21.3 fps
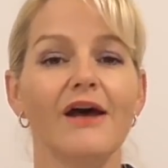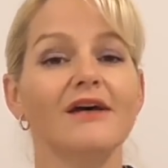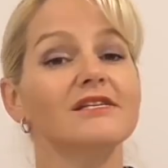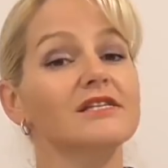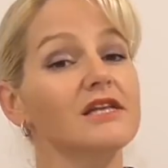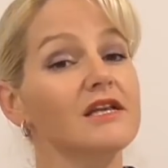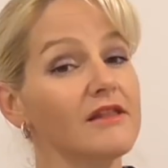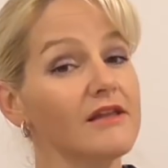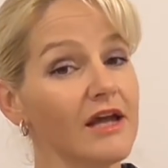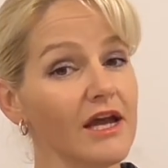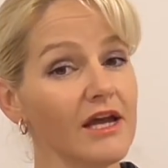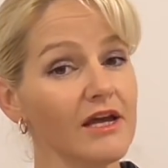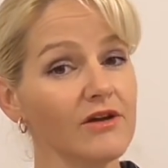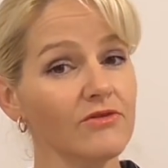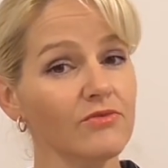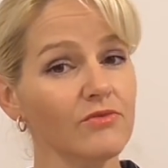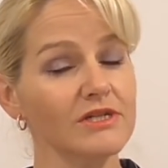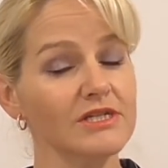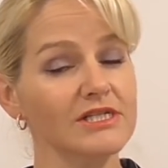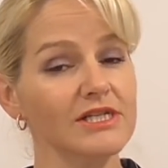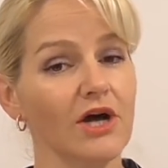So the
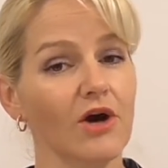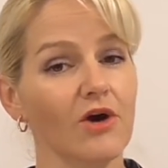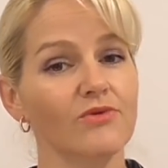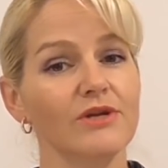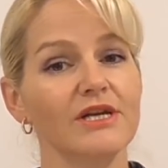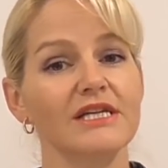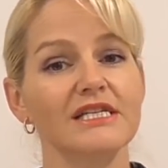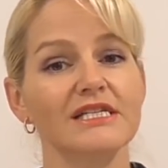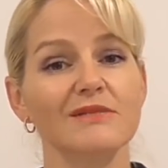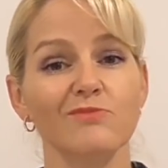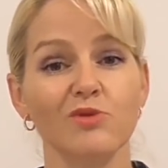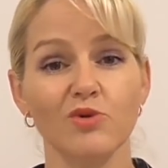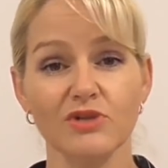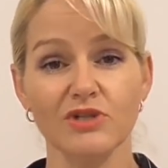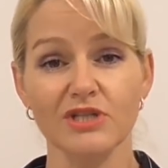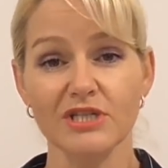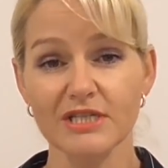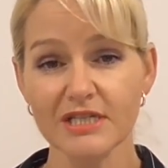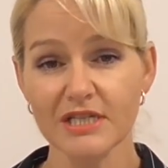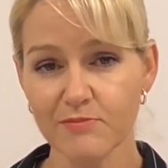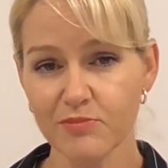end result is more
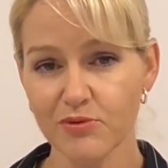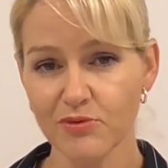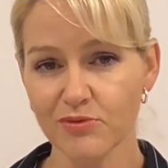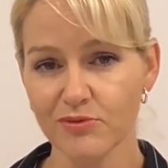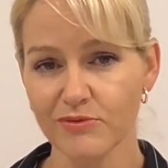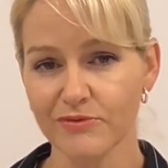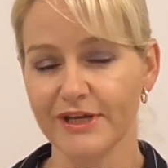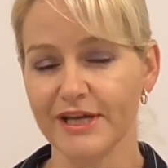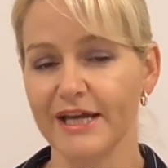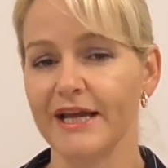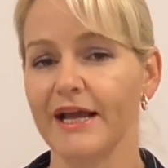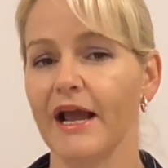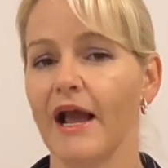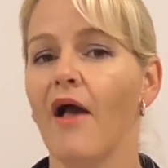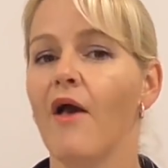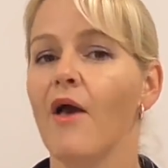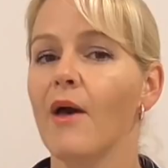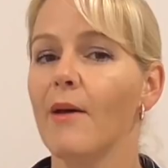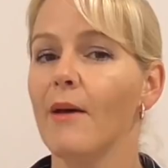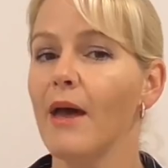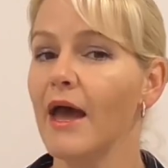supple looking
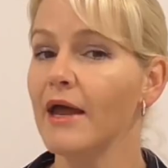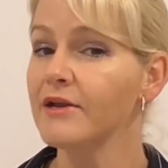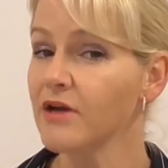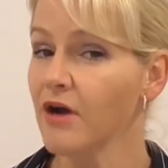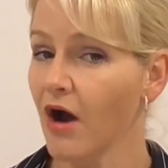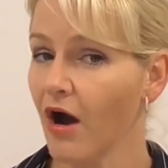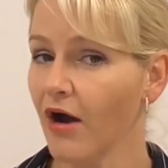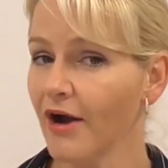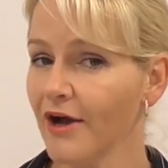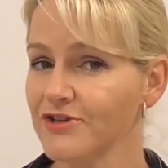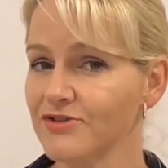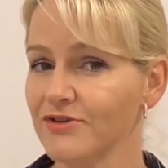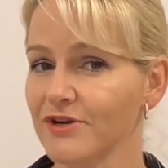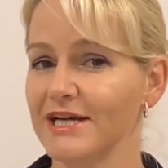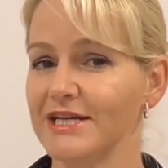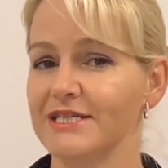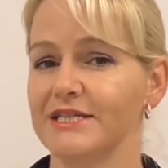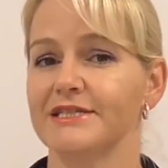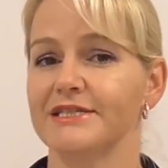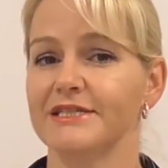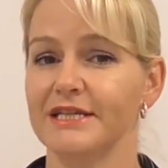and
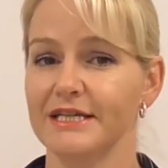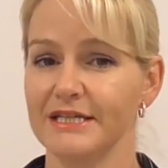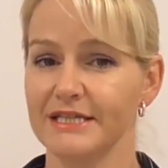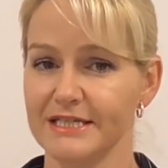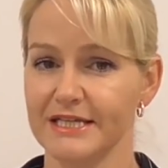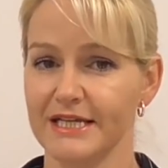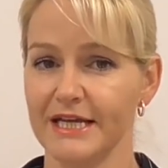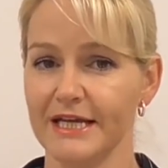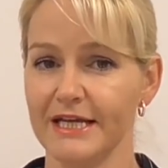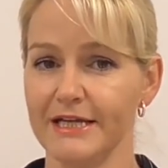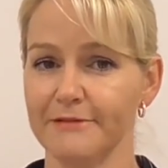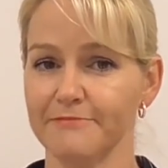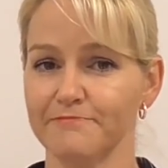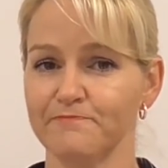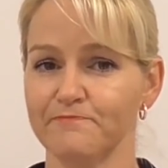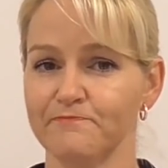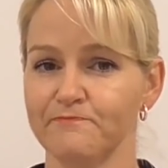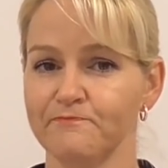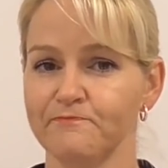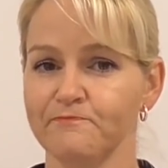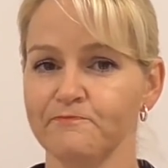hydrated skin.